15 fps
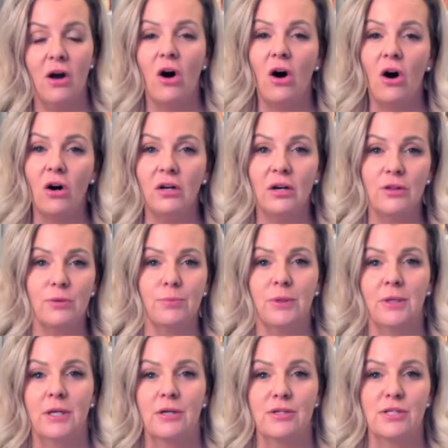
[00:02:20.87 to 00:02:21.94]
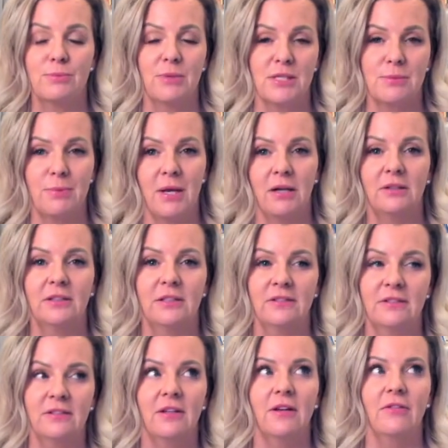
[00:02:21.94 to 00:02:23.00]
all other players must be at
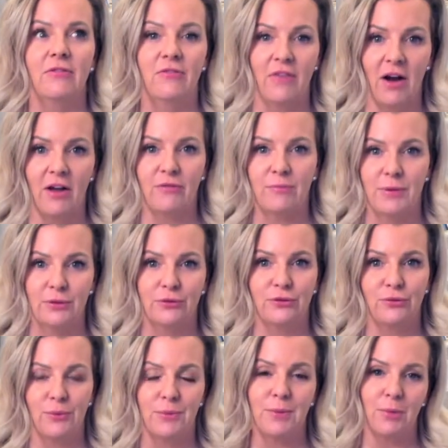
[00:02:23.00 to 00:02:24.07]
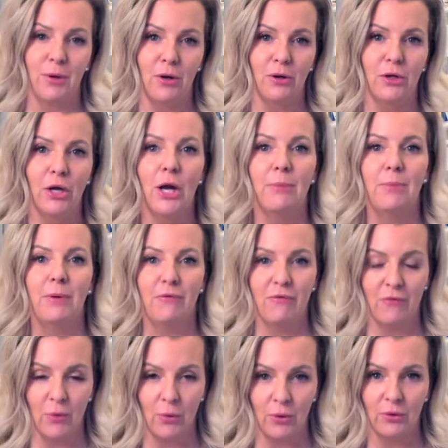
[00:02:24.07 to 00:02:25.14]
least 5 meters from the ball
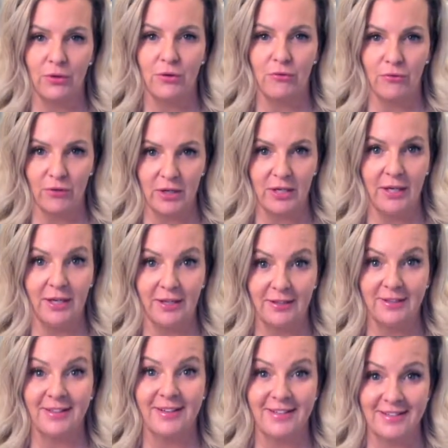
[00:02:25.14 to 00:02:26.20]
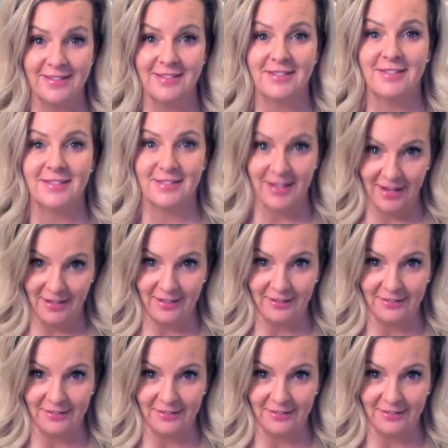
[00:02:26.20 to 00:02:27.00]
before the free hit is taken.